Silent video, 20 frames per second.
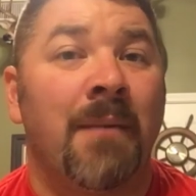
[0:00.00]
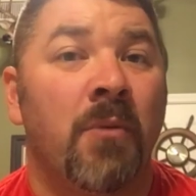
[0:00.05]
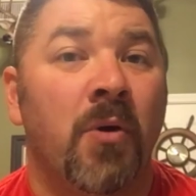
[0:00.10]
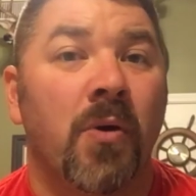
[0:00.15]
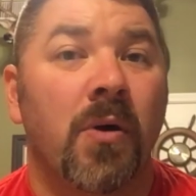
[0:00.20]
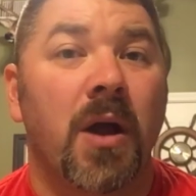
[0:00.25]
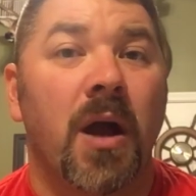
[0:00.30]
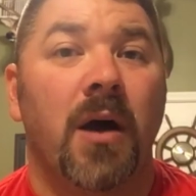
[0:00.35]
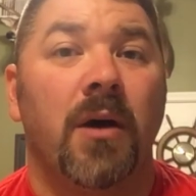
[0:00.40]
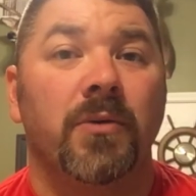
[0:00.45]
I'm
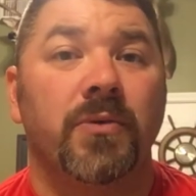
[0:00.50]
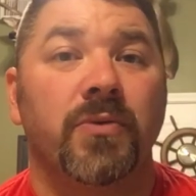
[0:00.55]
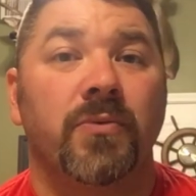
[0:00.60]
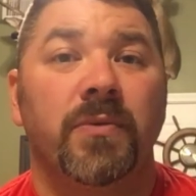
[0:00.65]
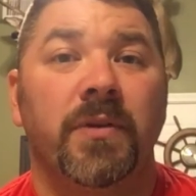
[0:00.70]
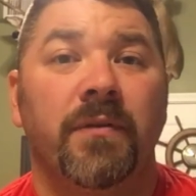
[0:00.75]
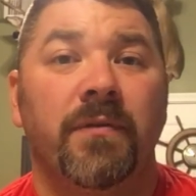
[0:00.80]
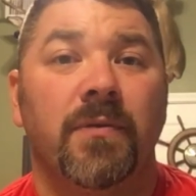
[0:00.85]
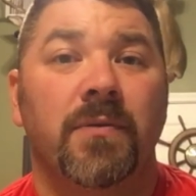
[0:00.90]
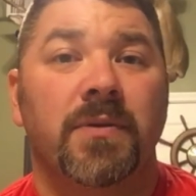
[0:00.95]
on call
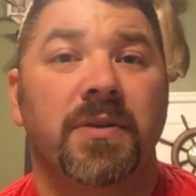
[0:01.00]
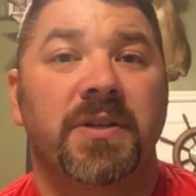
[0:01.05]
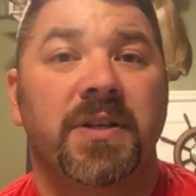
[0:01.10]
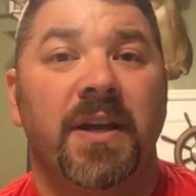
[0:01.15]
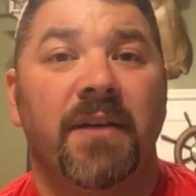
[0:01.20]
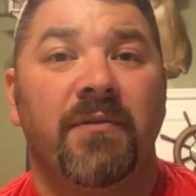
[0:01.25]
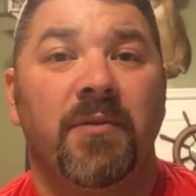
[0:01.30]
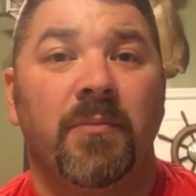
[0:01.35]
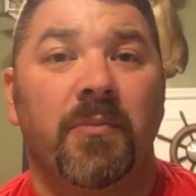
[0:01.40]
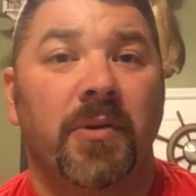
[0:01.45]

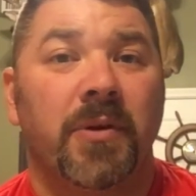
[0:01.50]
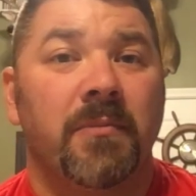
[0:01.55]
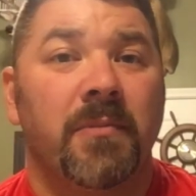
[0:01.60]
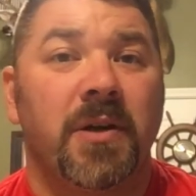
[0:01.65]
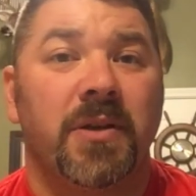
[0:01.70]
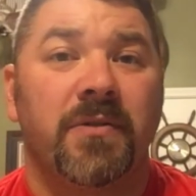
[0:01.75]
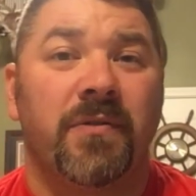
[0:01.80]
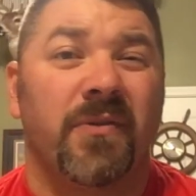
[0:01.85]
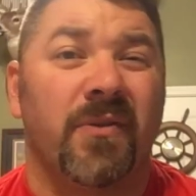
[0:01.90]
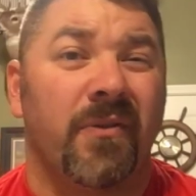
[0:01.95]
24/7 pretty
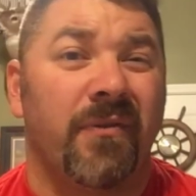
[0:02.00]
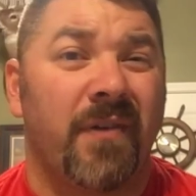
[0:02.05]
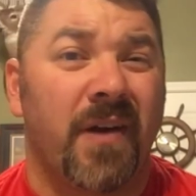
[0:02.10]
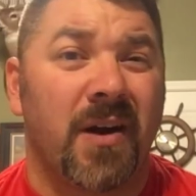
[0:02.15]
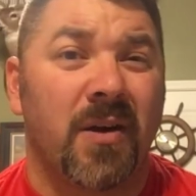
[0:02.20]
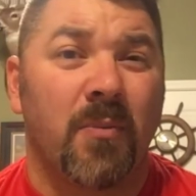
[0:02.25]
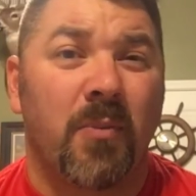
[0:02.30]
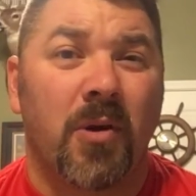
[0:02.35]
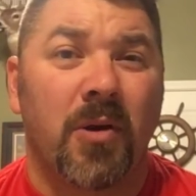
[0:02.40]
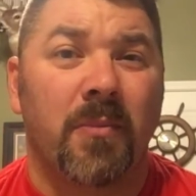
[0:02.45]
much for the
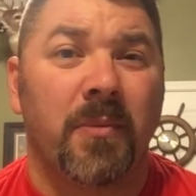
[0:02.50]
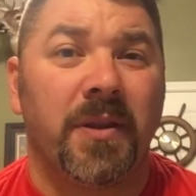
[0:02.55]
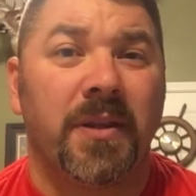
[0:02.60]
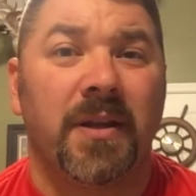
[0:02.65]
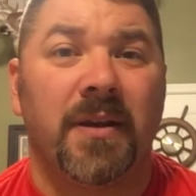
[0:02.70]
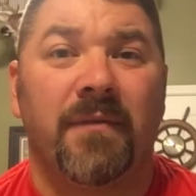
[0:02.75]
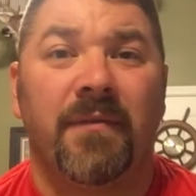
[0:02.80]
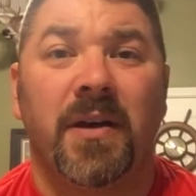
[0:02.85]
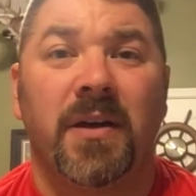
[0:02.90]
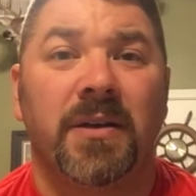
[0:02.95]
fire department
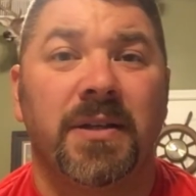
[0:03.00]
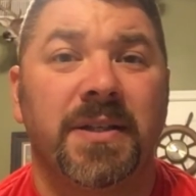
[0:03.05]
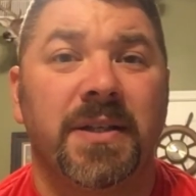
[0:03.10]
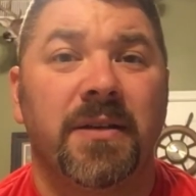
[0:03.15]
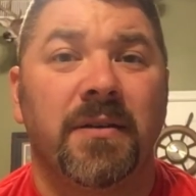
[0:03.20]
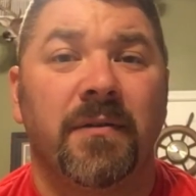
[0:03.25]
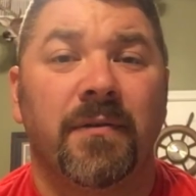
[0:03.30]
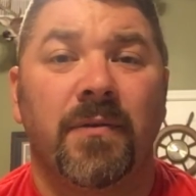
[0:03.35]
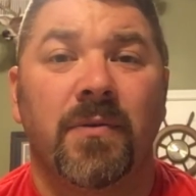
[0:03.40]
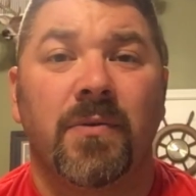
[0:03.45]
that I
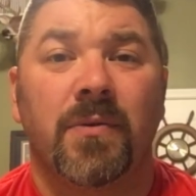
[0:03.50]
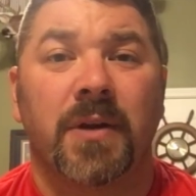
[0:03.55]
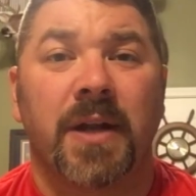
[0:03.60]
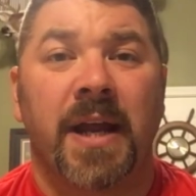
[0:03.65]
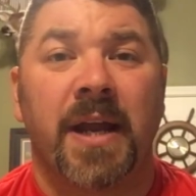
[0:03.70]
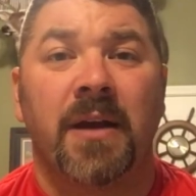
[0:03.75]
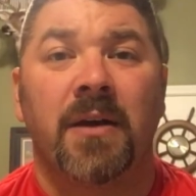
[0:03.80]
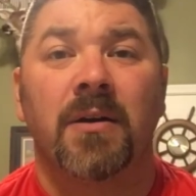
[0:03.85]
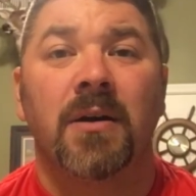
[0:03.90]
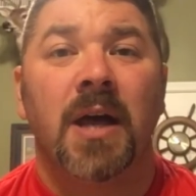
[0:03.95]
volunteer for
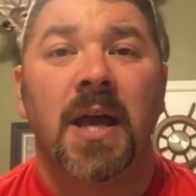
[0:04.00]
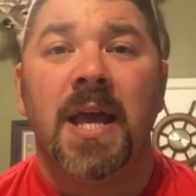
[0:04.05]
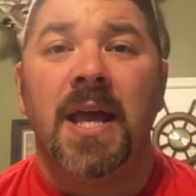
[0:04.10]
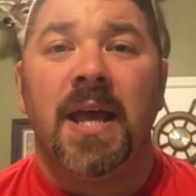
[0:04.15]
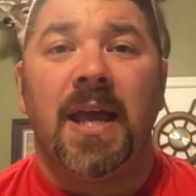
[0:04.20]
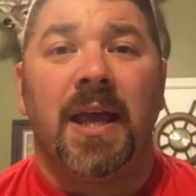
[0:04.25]
now.